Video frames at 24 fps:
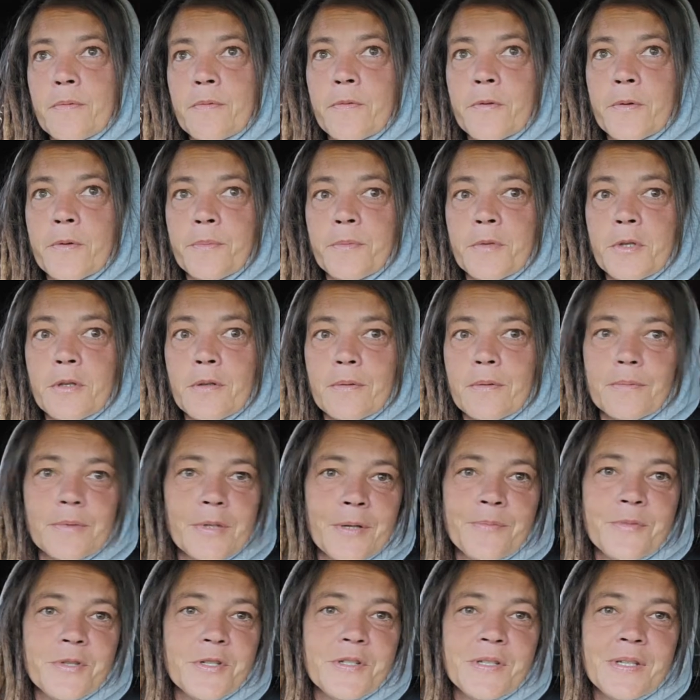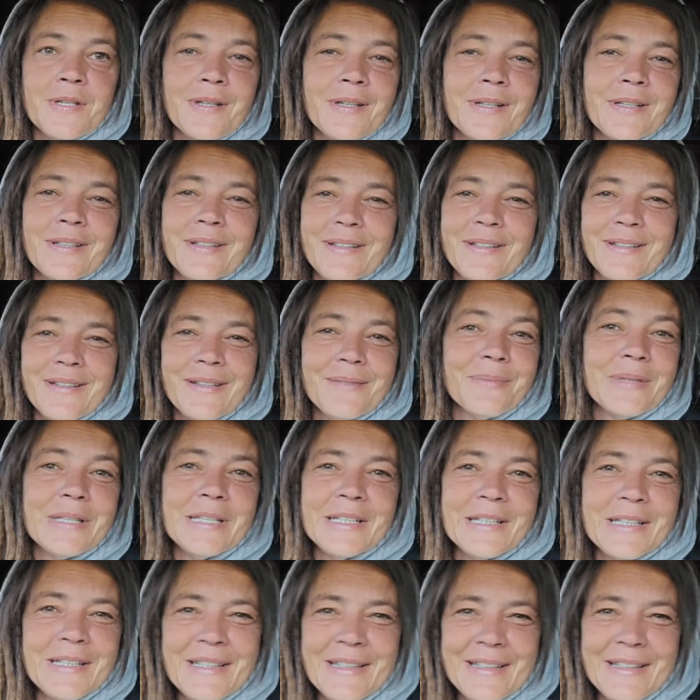from you. No, I'm just kidding. I'm kidding.